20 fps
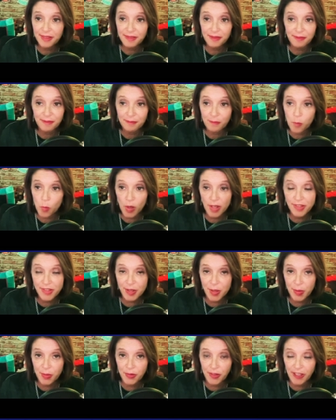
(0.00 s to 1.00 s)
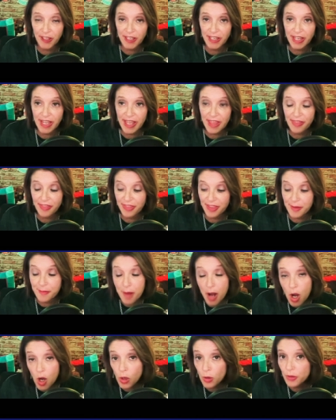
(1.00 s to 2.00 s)
once only, and them
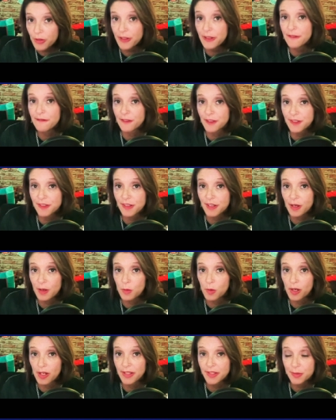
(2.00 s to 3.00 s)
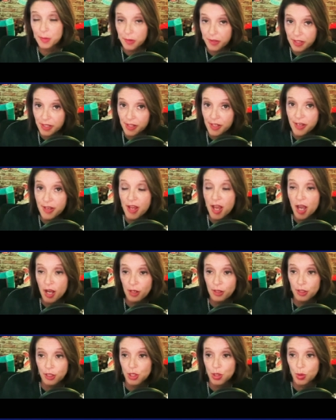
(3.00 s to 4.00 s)
only visiting once was not
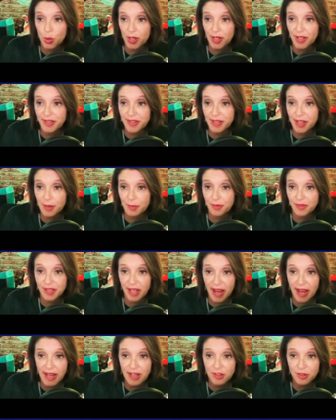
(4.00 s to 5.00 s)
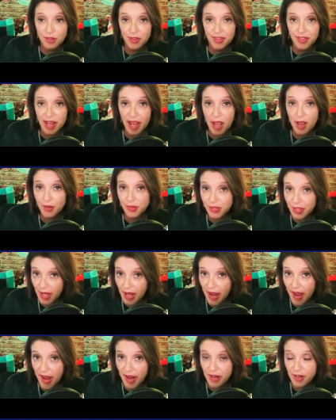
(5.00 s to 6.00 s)
her choice. It was Angela's house,
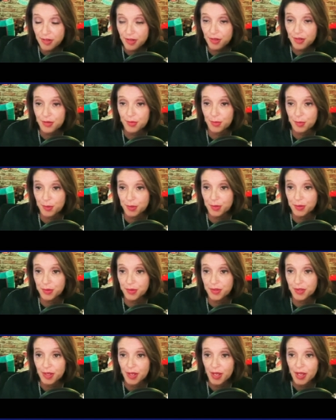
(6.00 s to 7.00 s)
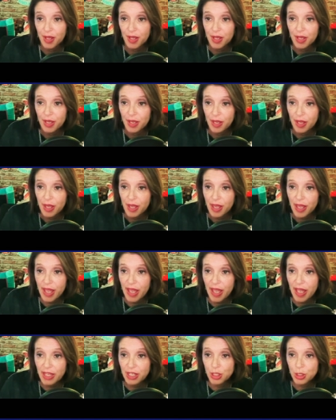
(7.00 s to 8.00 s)
Angela's rules.
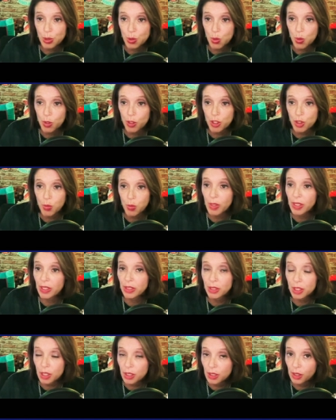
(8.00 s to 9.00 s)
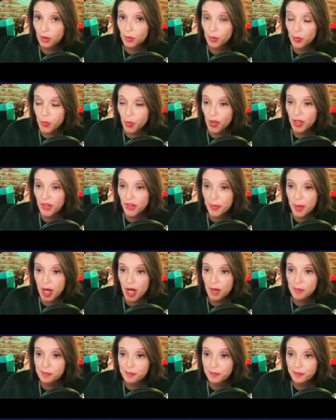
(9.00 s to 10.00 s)
And George went along with what his
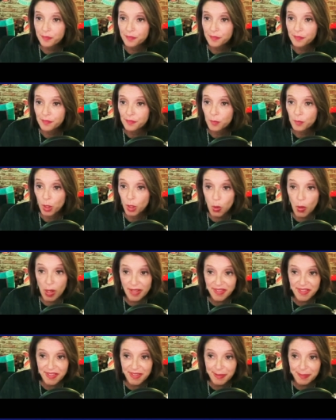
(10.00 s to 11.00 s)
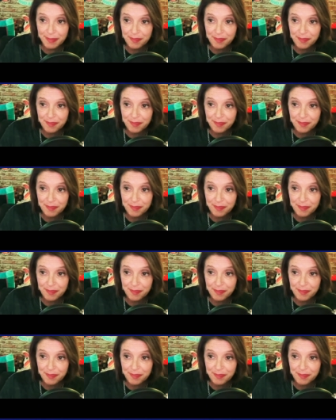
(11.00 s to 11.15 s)
mom requested.